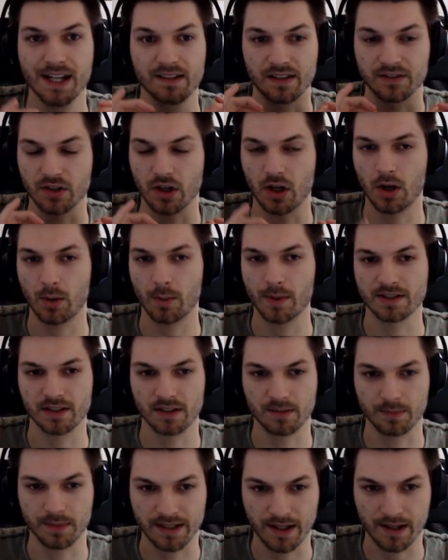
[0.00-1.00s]
there's always going
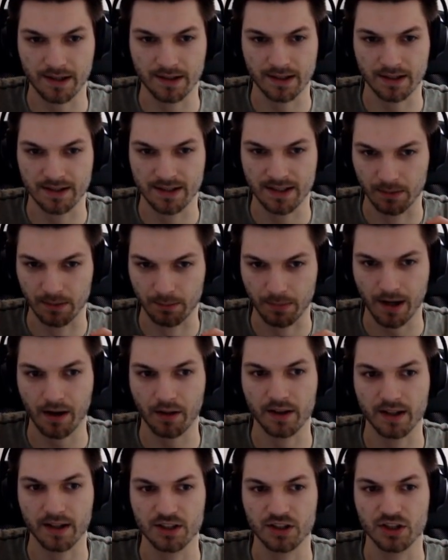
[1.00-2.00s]
to be targeting and
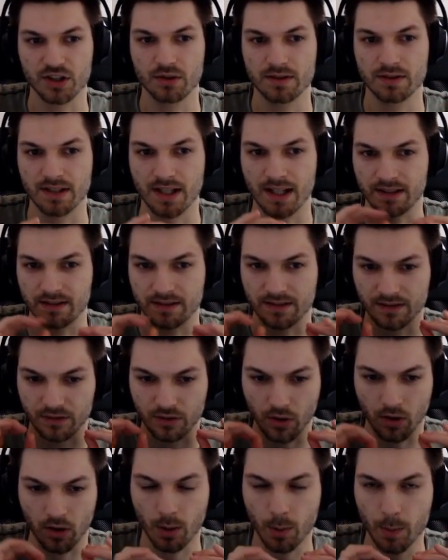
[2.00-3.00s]
pathing issues, and this is
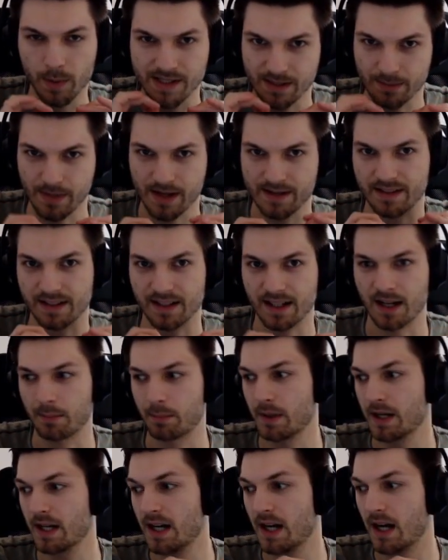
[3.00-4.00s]
always messing up
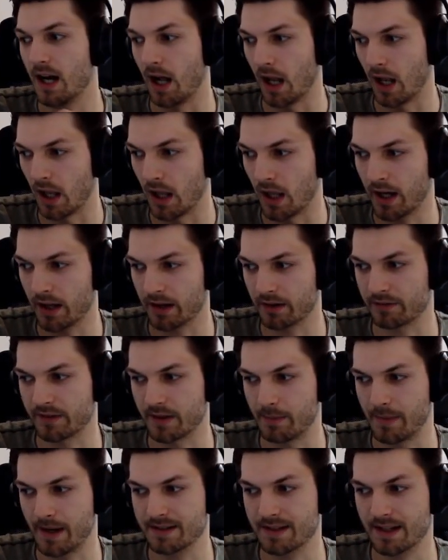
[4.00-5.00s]
a lot of the
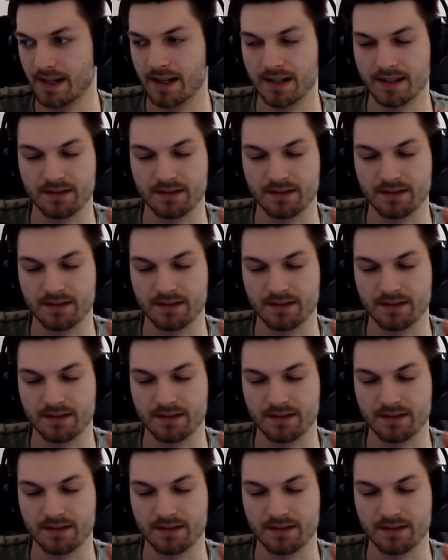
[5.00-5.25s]
meta.